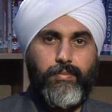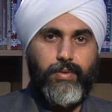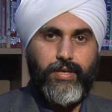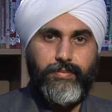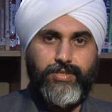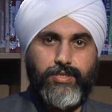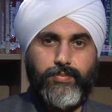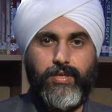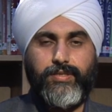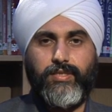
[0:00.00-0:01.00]
My name is
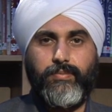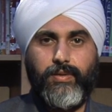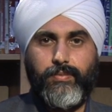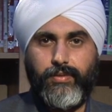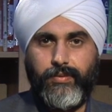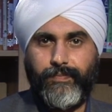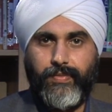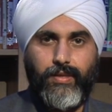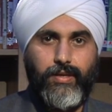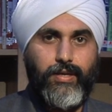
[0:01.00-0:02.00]
Jaspal Singh Bhambra,
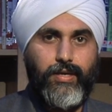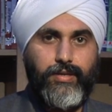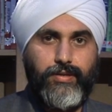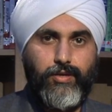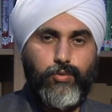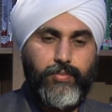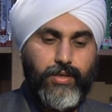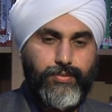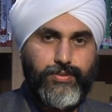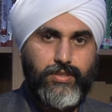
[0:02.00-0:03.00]
and I will be
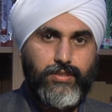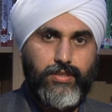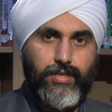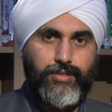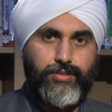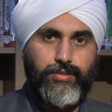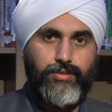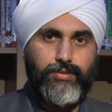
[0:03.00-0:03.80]
hosting today's